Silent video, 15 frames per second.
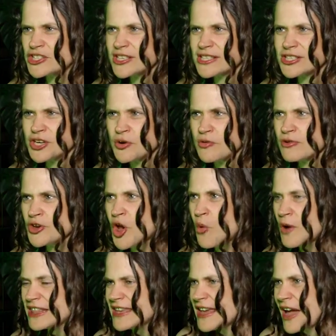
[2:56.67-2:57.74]
just don't know
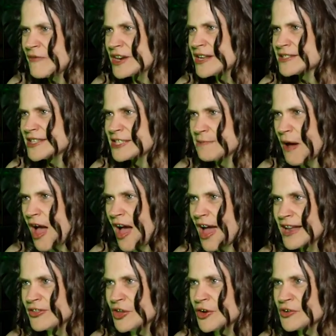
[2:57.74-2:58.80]
what the evidence is
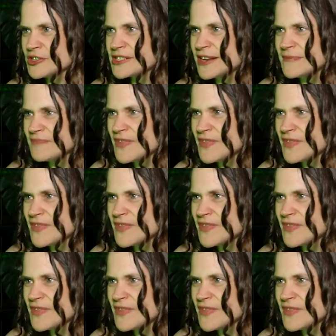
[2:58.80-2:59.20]
behind those.